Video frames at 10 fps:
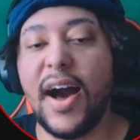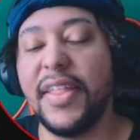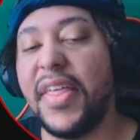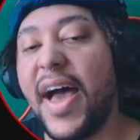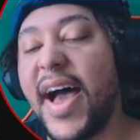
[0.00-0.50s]

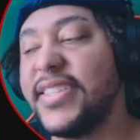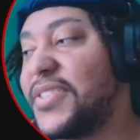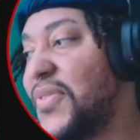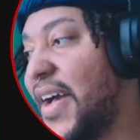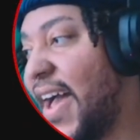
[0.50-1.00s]
Ah,
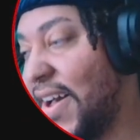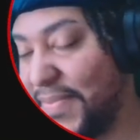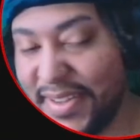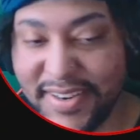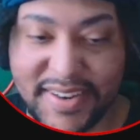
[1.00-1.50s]
that's what
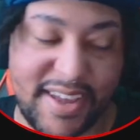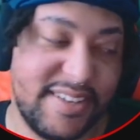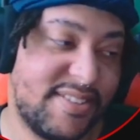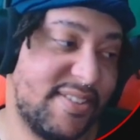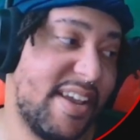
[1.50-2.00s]
happened.
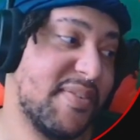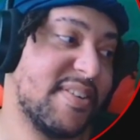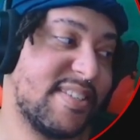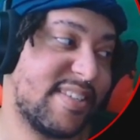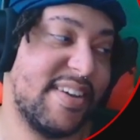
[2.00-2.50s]
Okay, so they
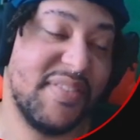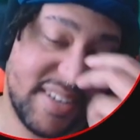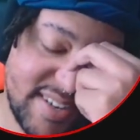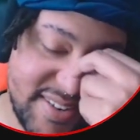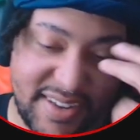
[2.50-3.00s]
were just
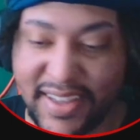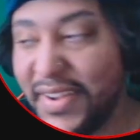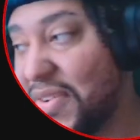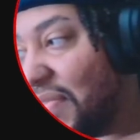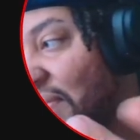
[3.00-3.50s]
giving, okay,
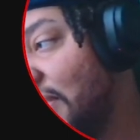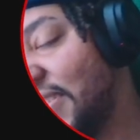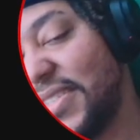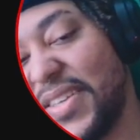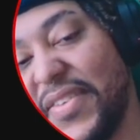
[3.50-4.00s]
they were
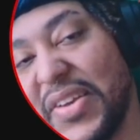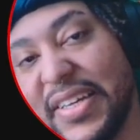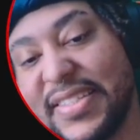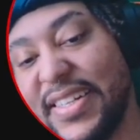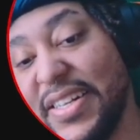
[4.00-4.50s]
just
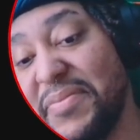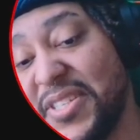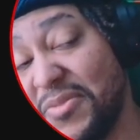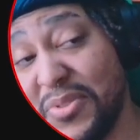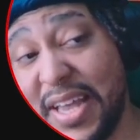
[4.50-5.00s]
giving us
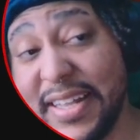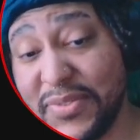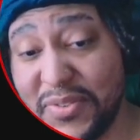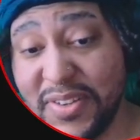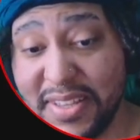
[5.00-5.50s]
glimpses, but
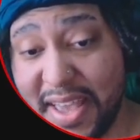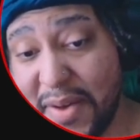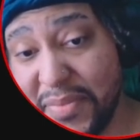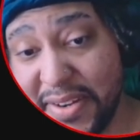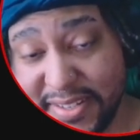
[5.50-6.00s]
that's what really
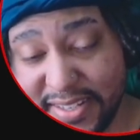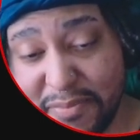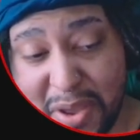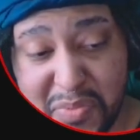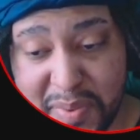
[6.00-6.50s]
happened. Is
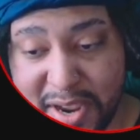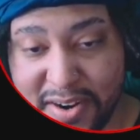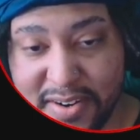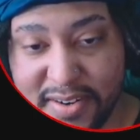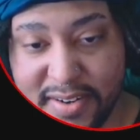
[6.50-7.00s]
this a baby
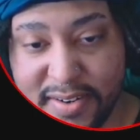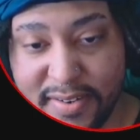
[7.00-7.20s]
bear?